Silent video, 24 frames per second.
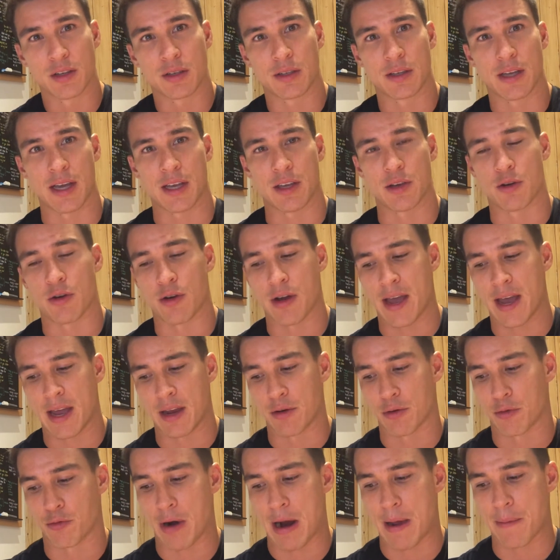Get your head
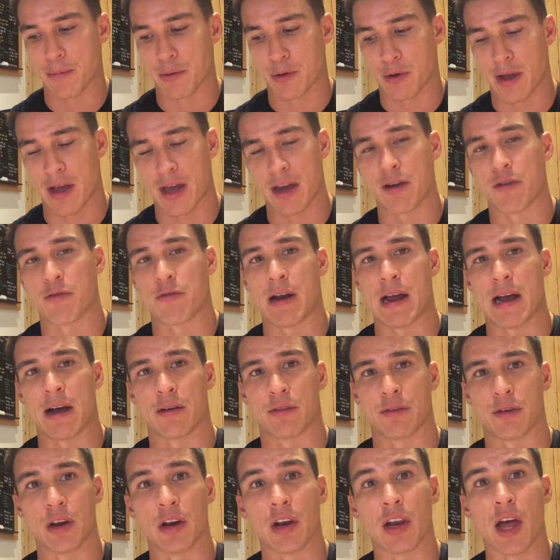or wrap your head
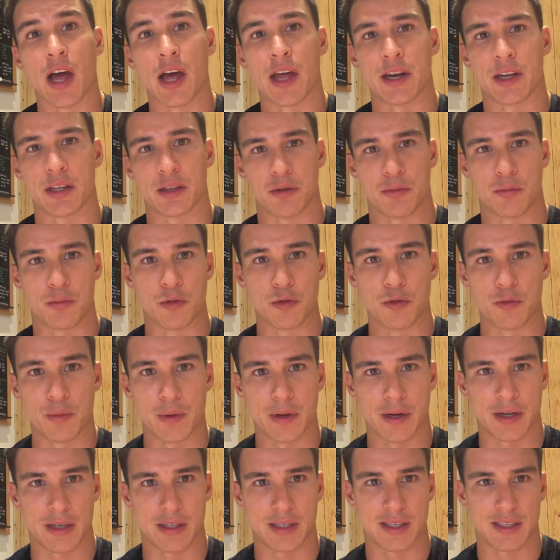around learning the
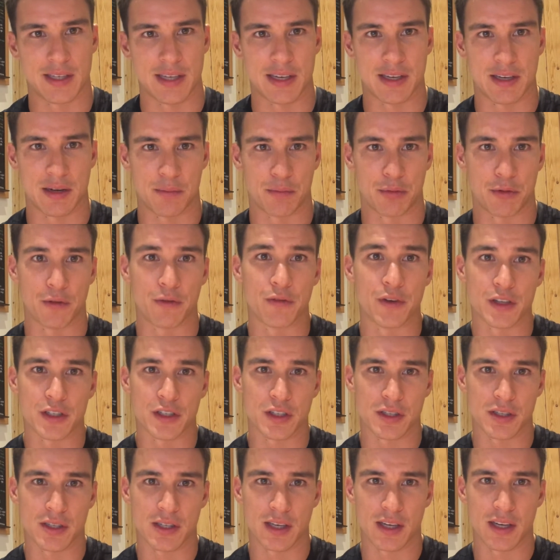movement and seeking
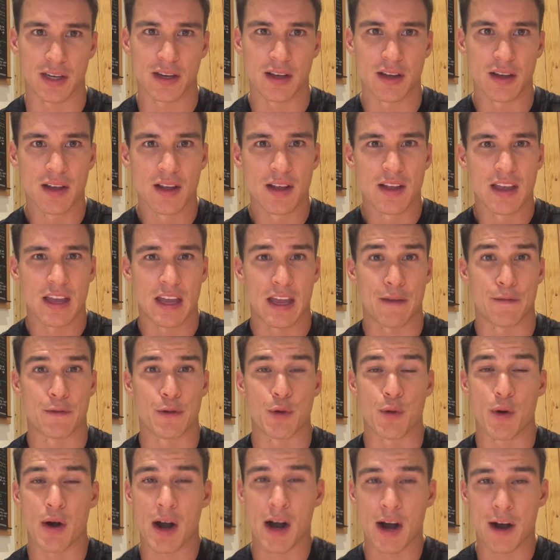proficiency. If
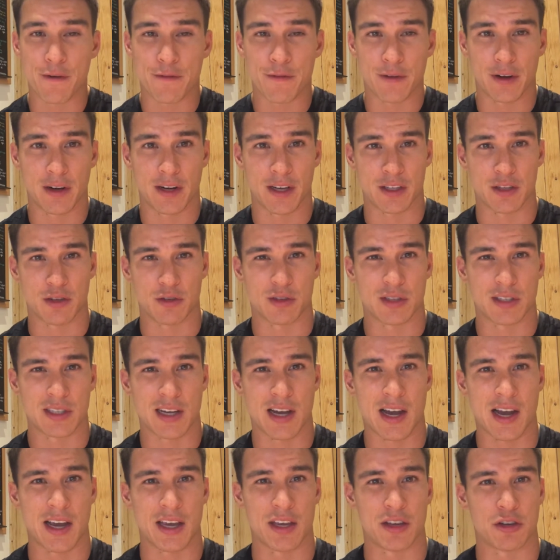you are feeling like you're
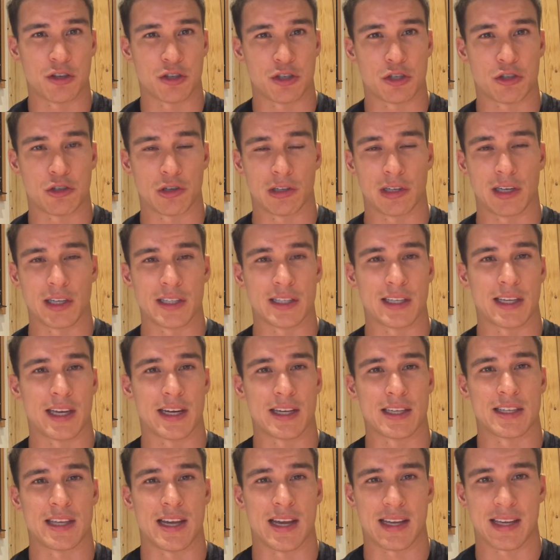tight and just struggling to get
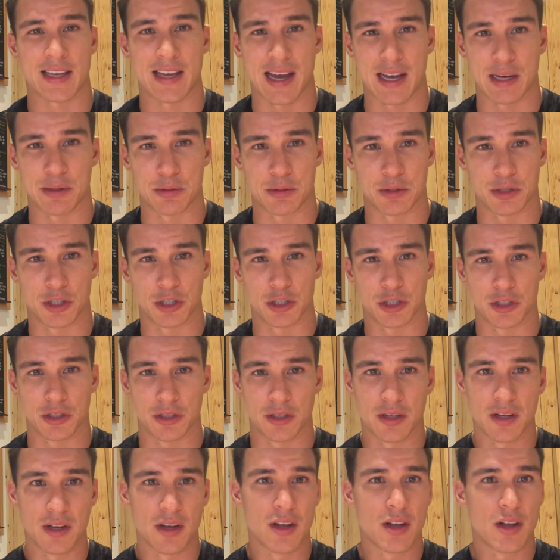into that catch
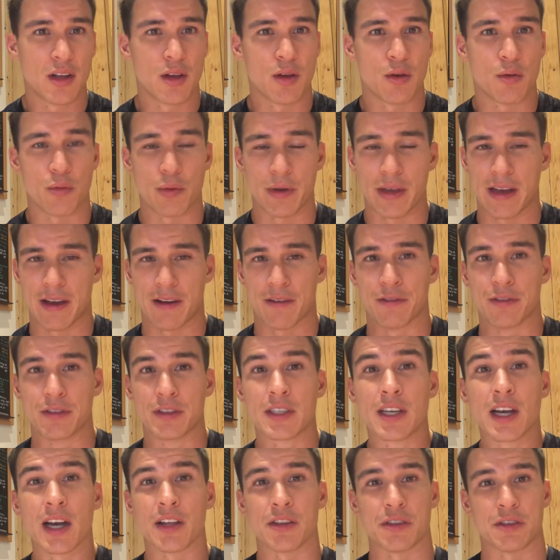position, we have
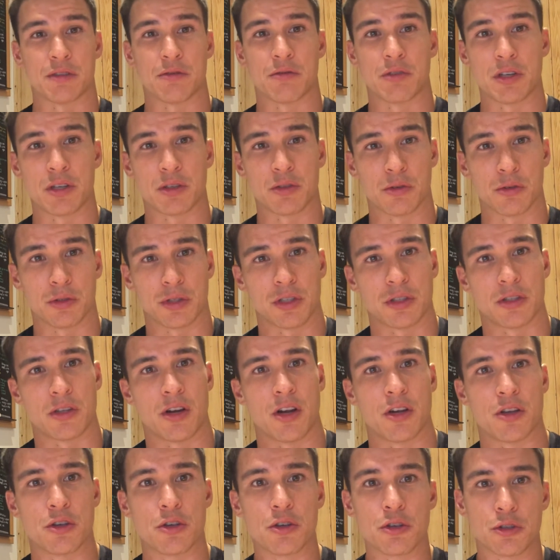tons of resources on
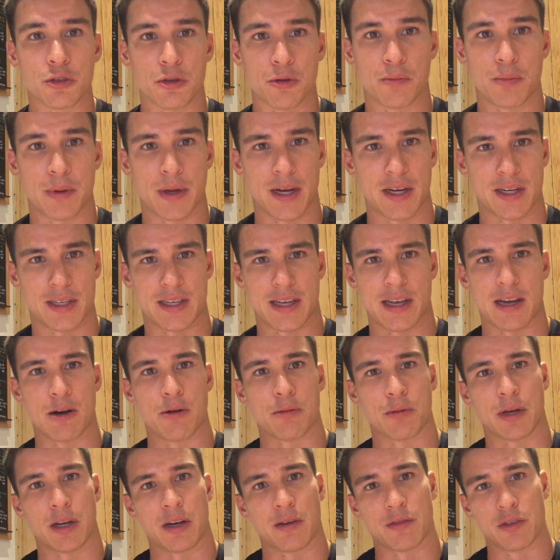our YouTube page to
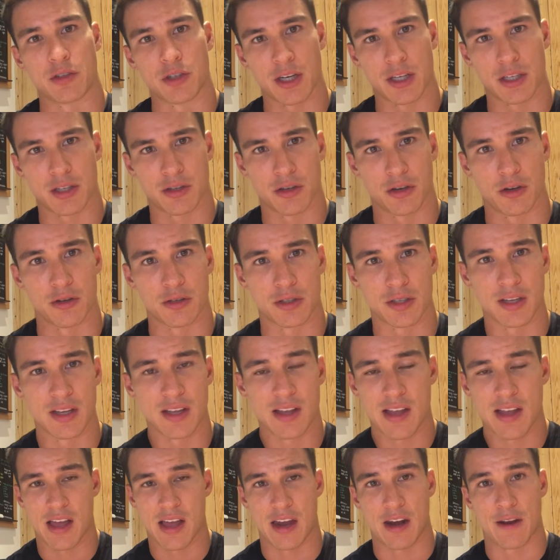help kind of address those.
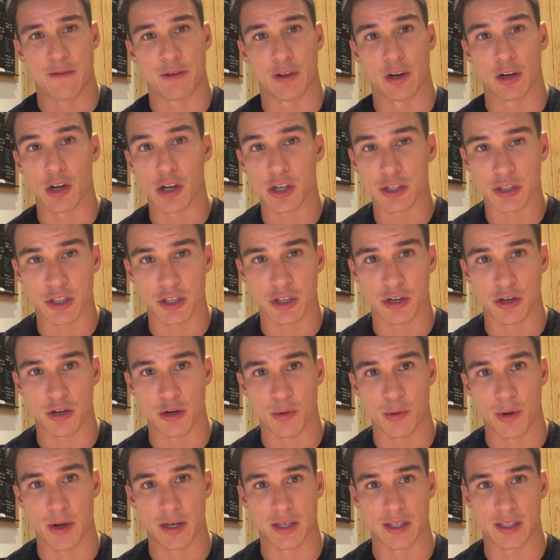And if you're lost and don't
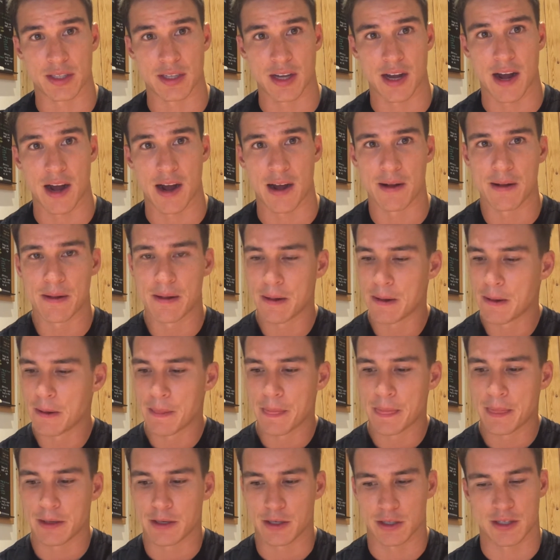know where to start,
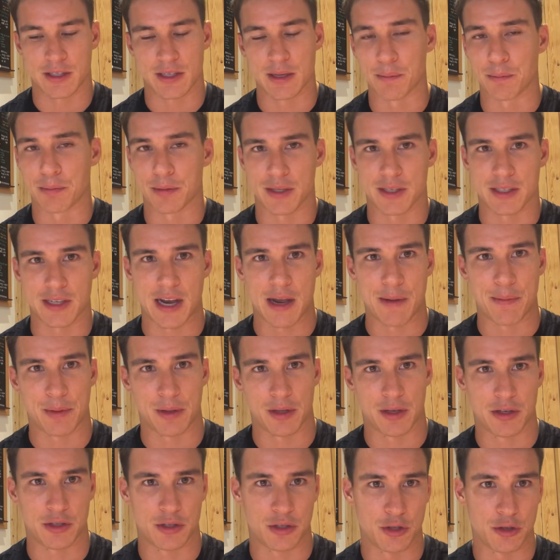just simply typing
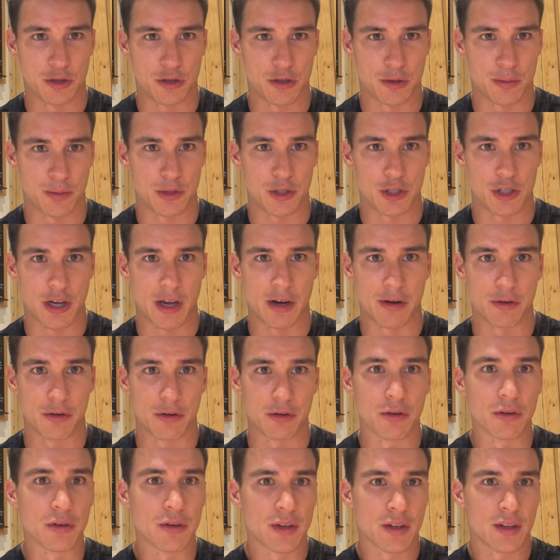into YouTube in
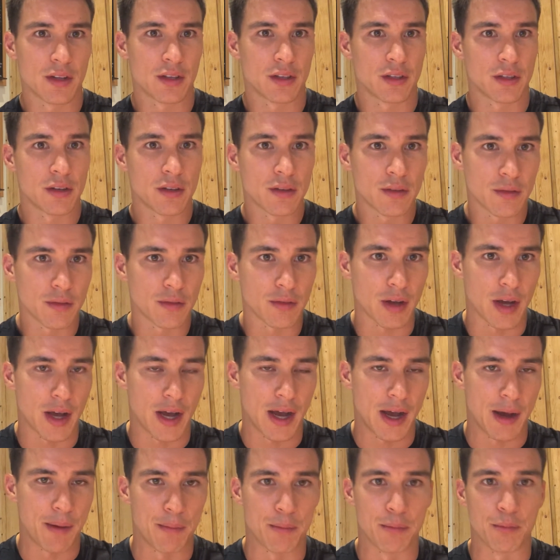general,
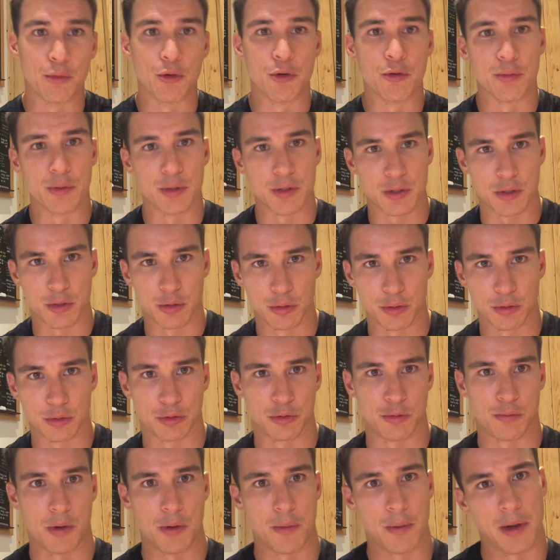movement tools
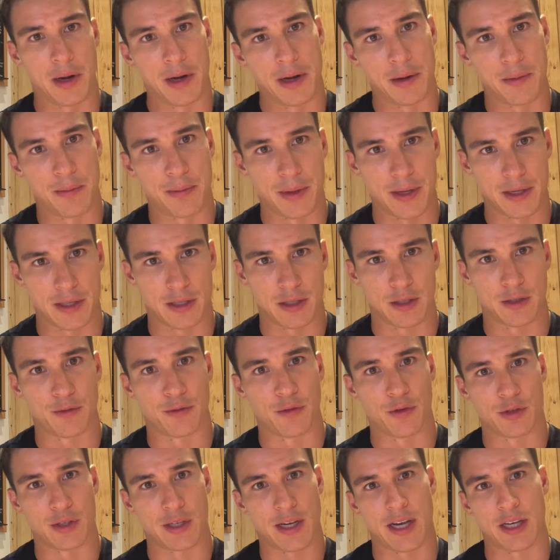or mobility pieces
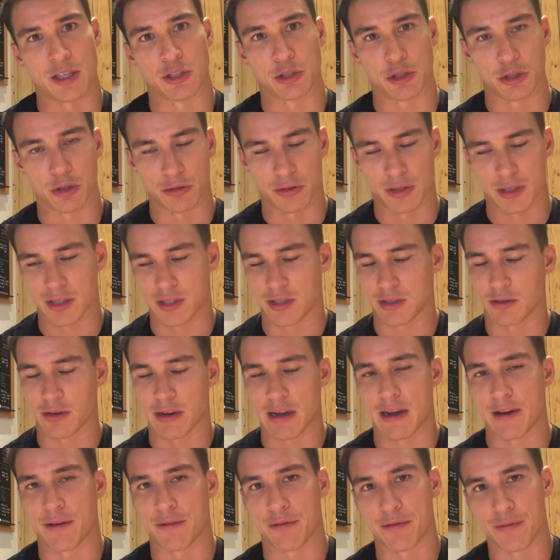for tight shoulders,
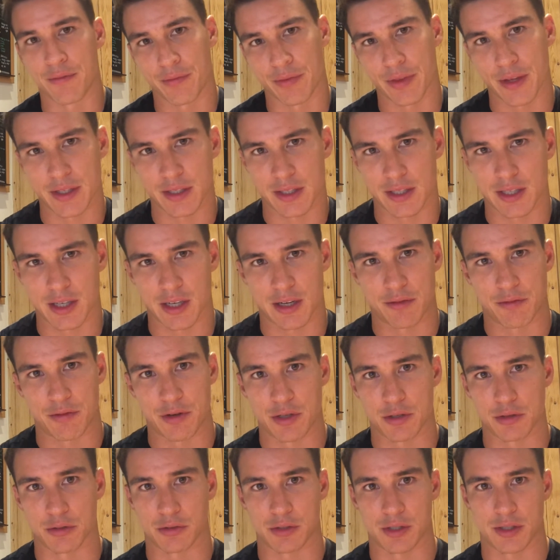there's a ton of
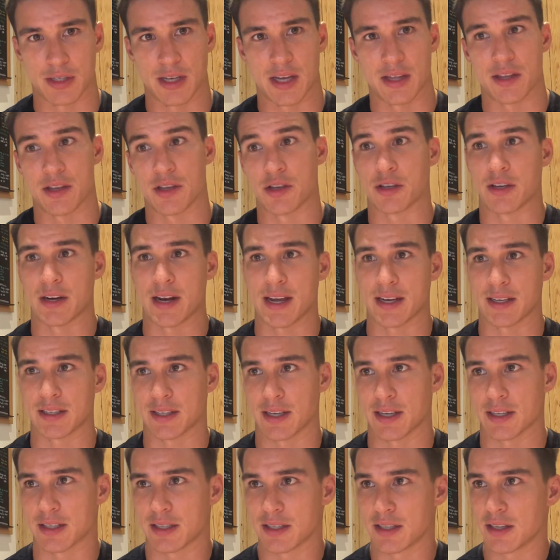resources there that you can
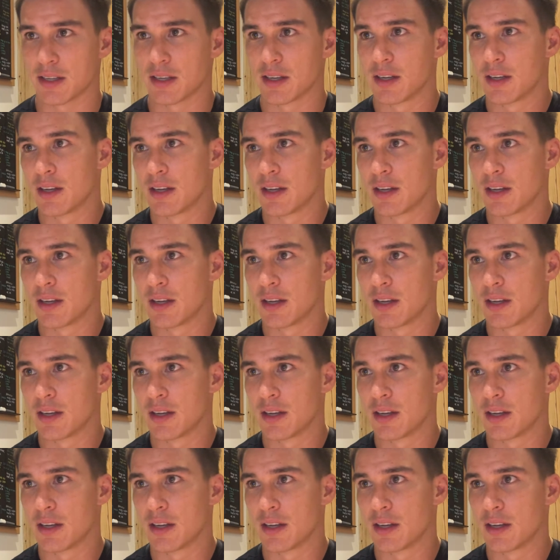access.